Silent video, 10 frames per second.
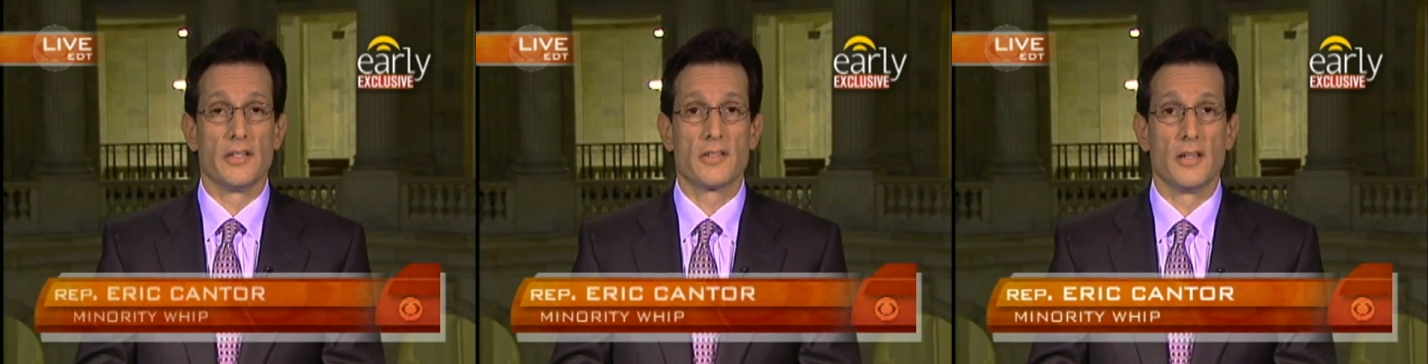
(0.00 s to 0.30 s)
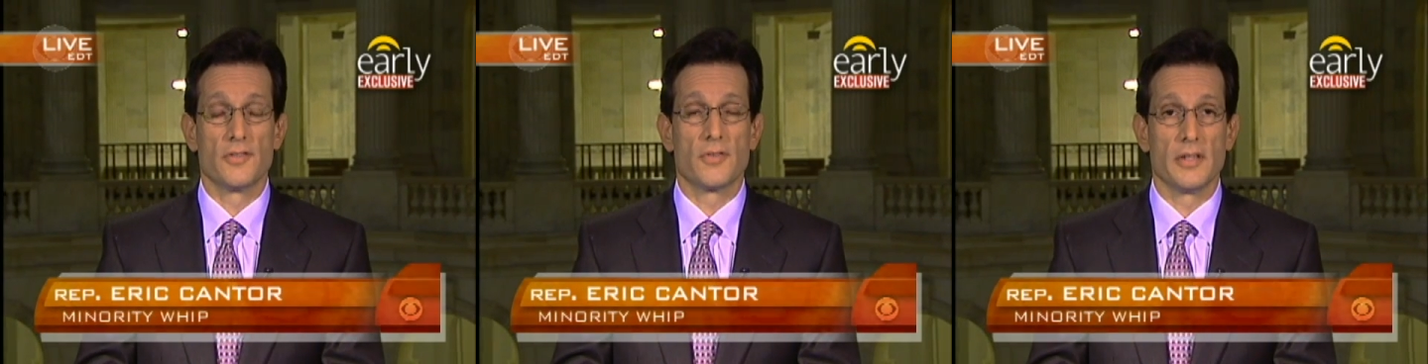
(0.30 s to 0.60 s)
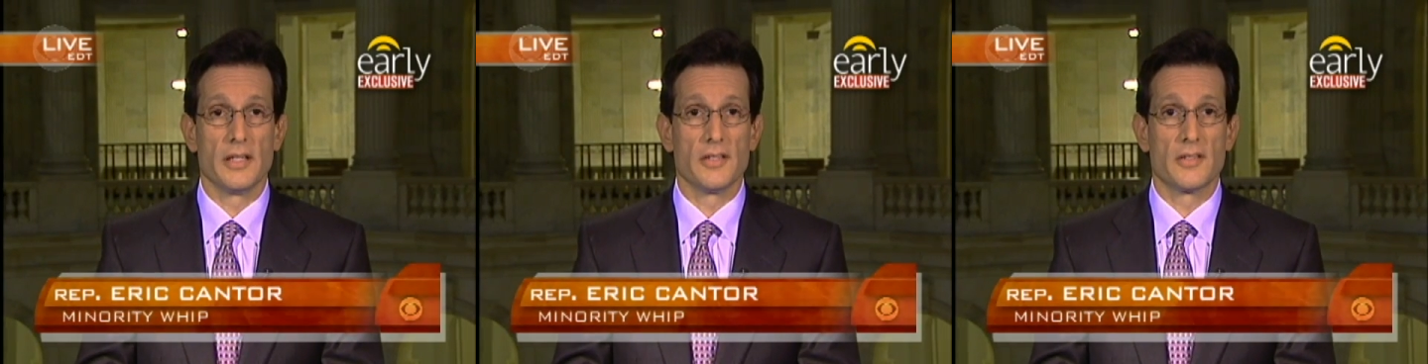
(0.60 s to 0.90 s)
this
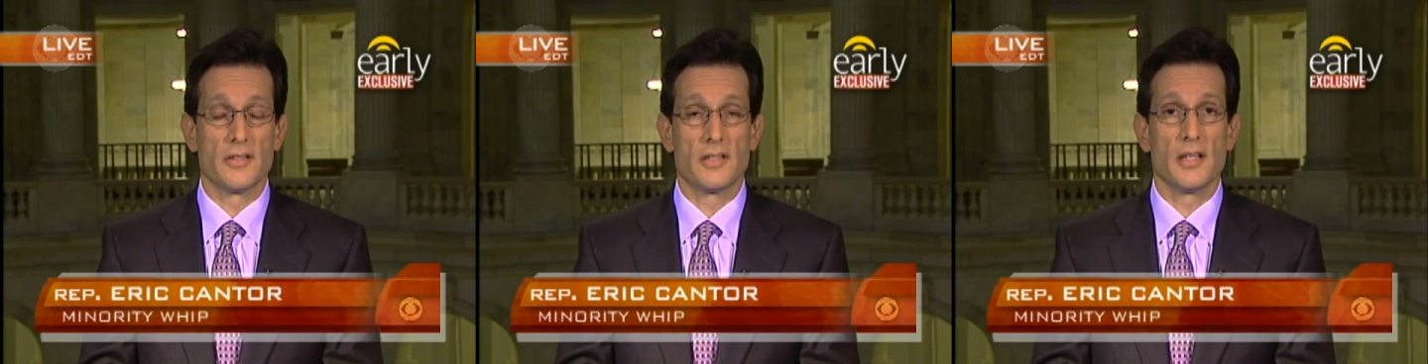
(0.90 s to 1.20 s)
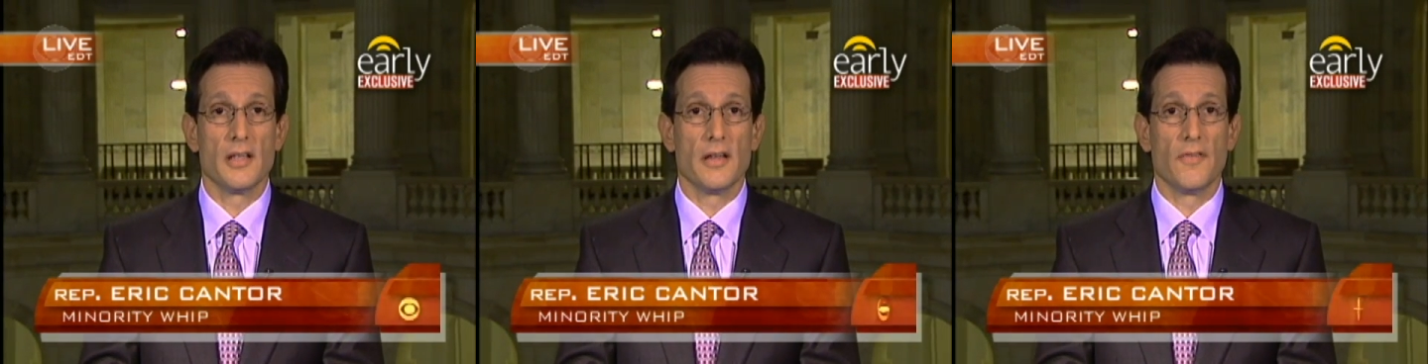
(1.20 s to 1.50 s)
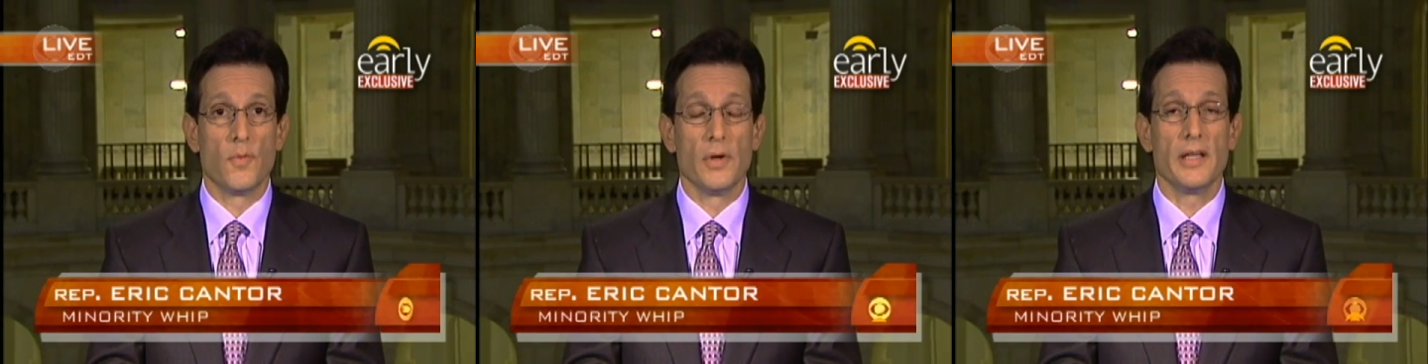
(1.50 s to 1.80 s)
country is to see
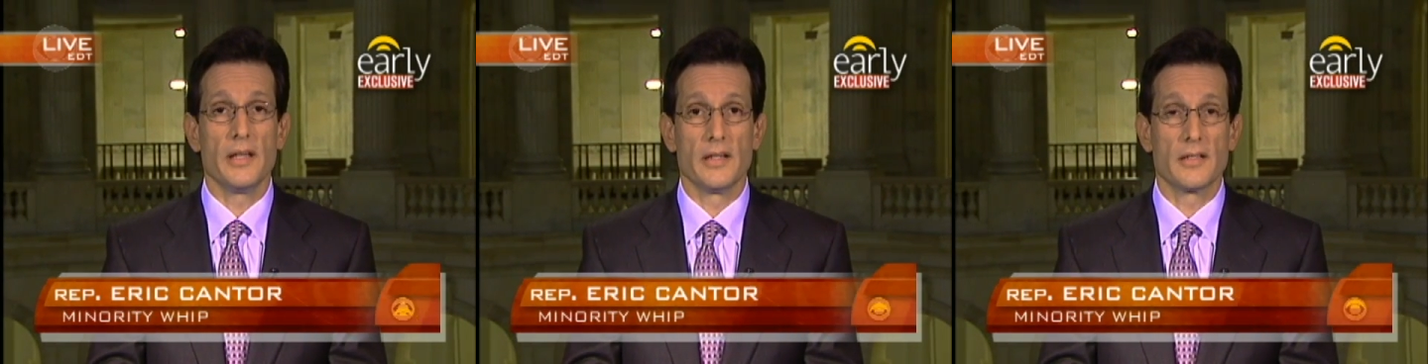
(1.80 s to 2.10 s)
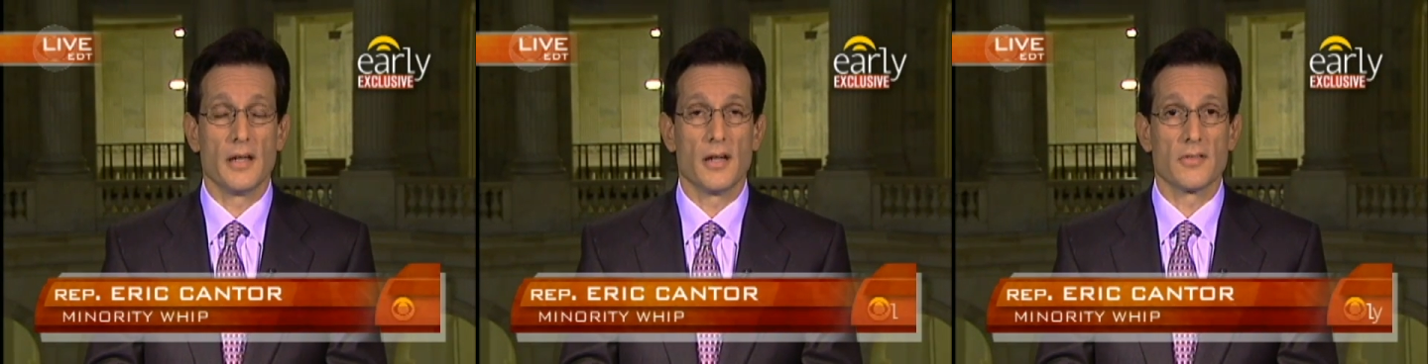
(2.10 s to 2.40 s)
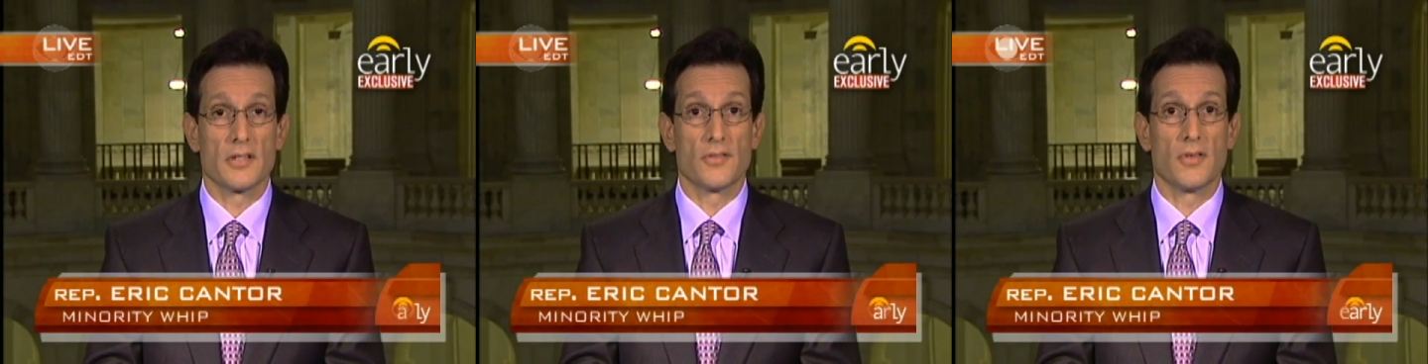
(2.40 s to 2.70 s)
if we in
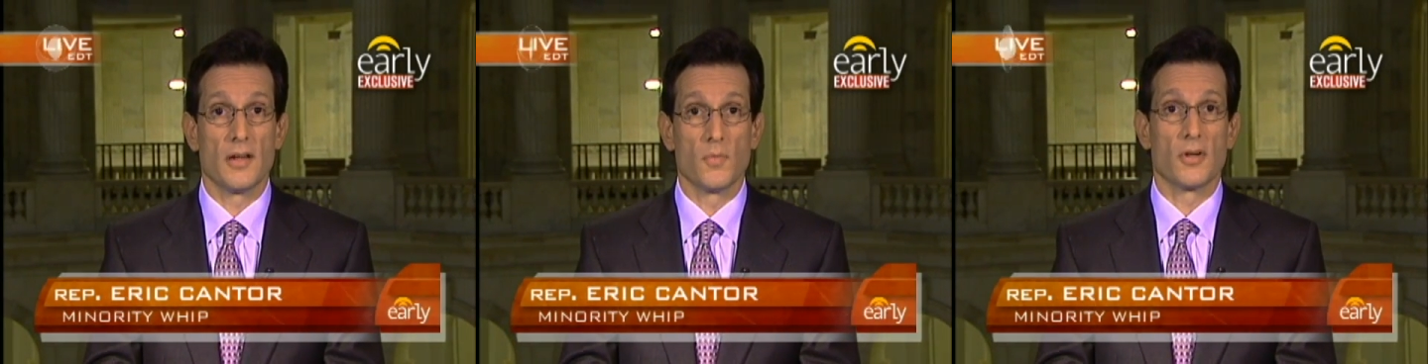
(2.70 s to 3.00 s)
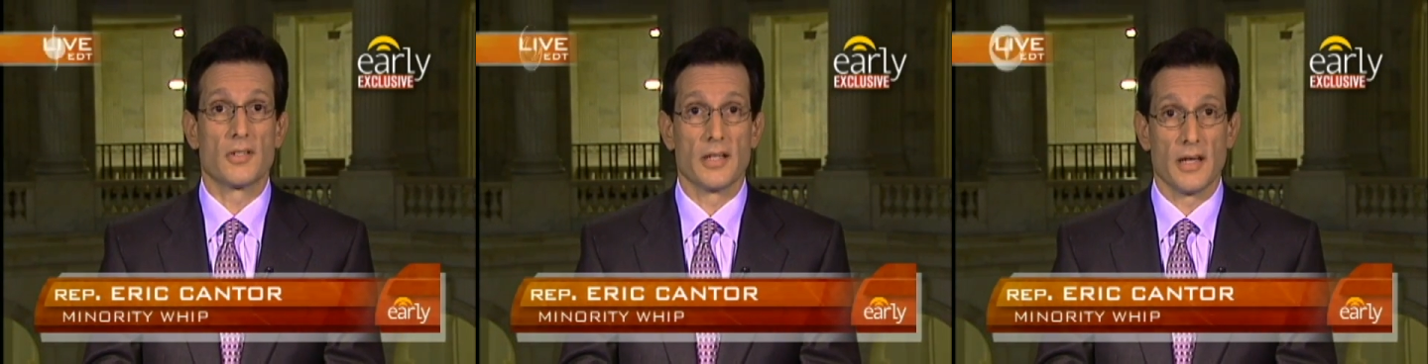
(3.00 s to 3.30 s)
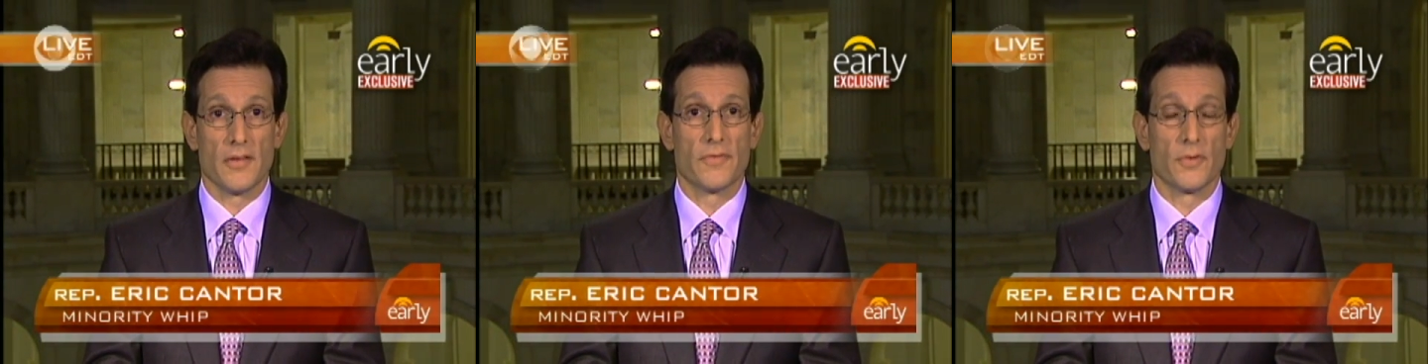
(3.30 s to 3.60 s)
Congress could try and work
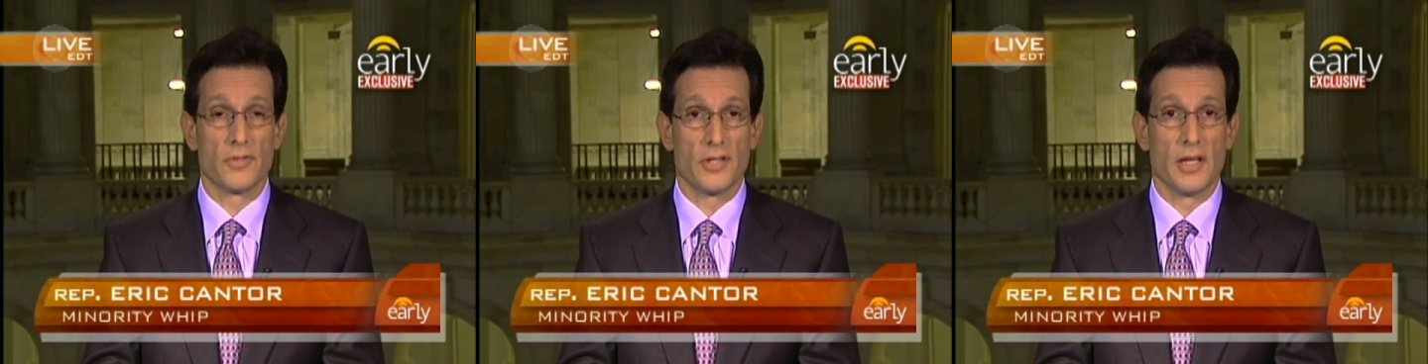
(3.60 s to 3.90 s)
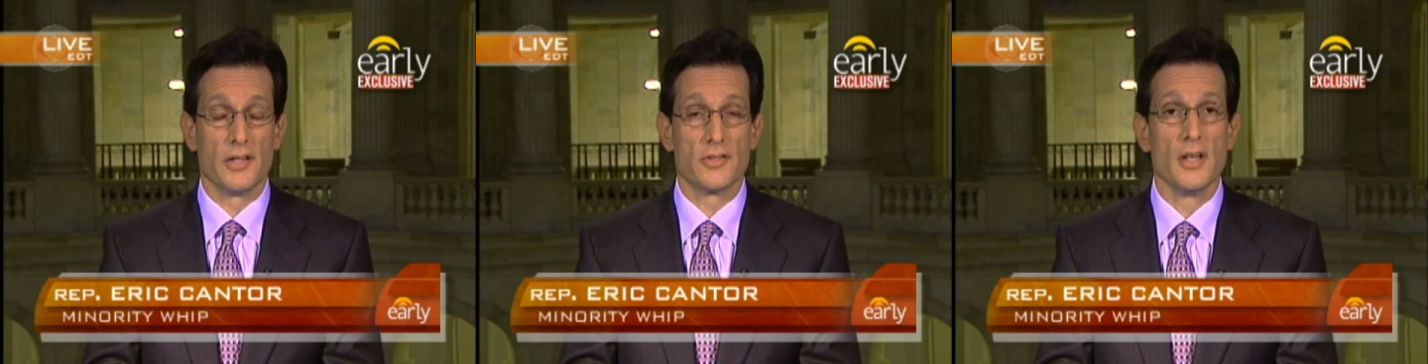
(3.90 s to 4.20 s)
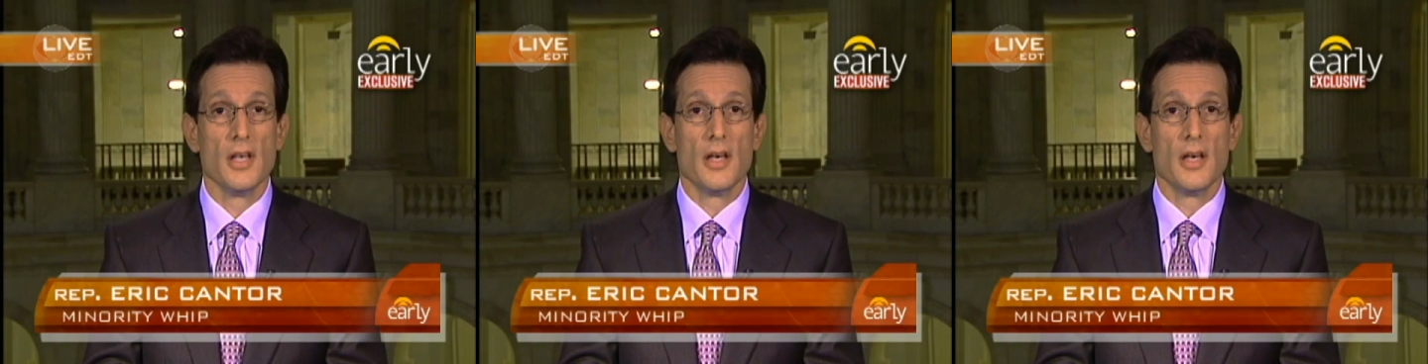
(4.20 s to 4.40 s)
together for a change.